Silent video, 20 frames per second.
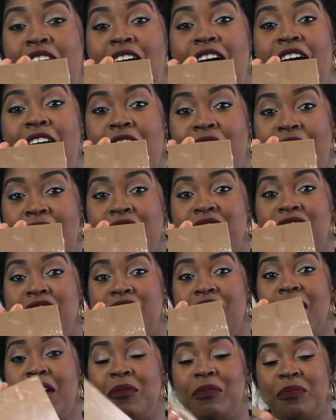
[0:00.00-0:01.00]

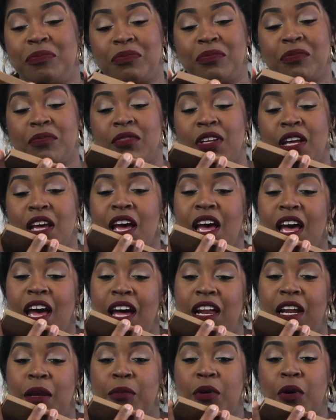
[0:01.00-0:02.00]
highlighter.
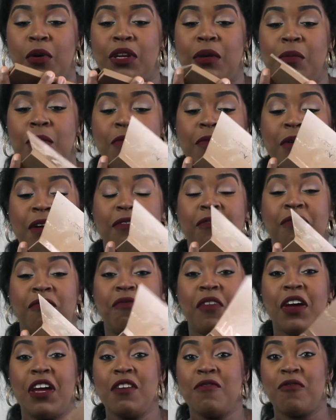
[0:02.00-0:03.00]
And I'm going in with my
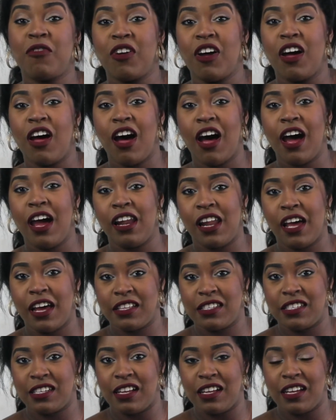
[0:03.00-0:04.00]
favourite
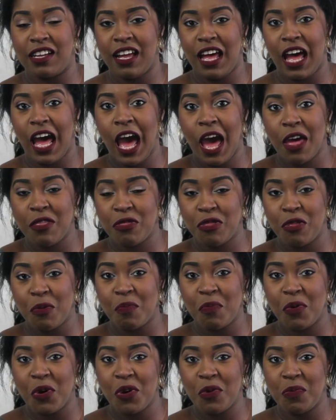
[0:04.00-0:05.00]
highlighter at the
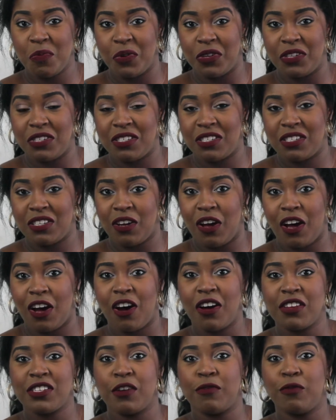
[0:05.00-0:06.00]
moment. I
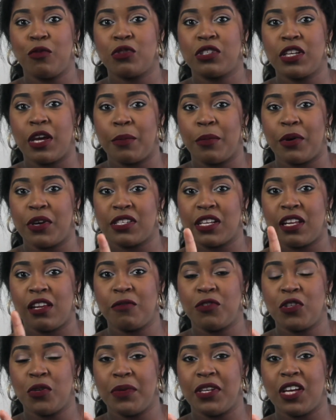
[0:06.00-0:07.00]
can't say of all time because I
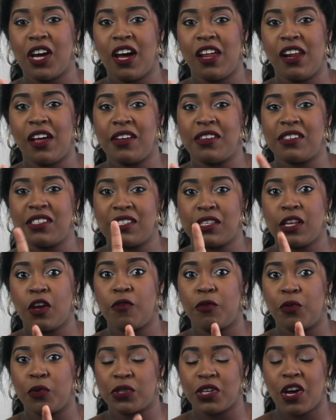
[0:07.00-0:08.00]
love too many highlighters to say
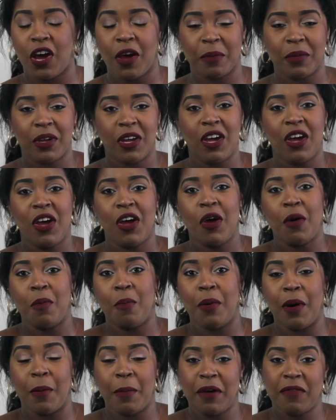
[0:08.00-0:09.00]
of all time.
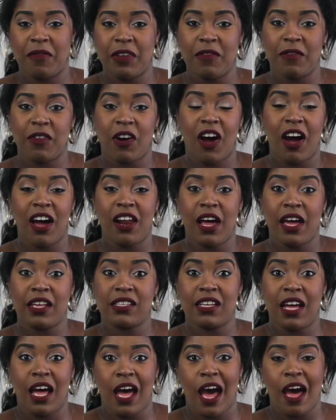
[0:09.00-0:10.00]
But my favourite
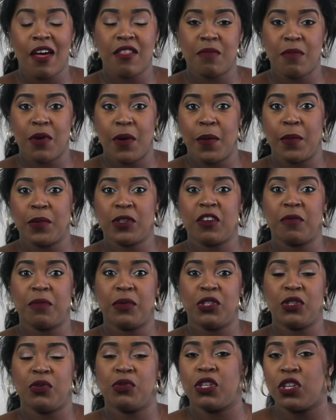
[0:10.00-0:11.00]
highlighter at the moment, which I've
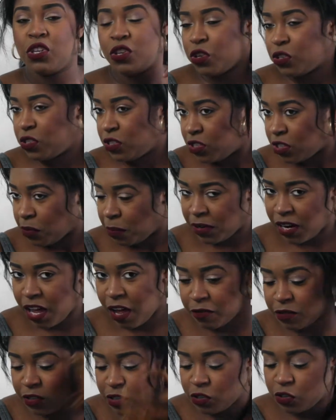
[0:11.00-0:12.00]
been using non-stop and
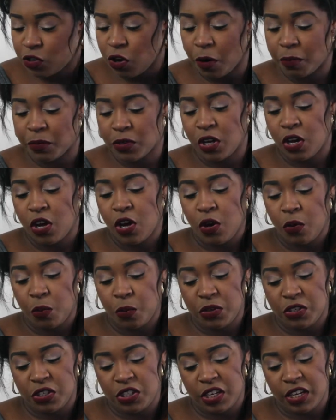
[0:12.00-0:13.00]
haven't stopped,
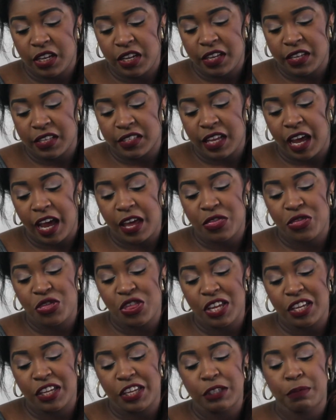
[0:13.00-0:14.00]
which is, I
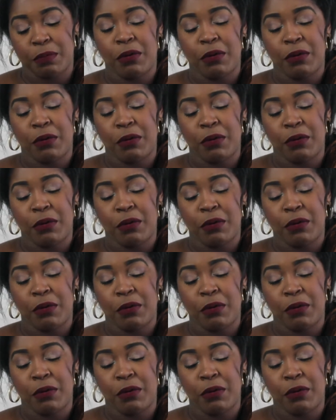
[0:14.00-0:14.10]
think is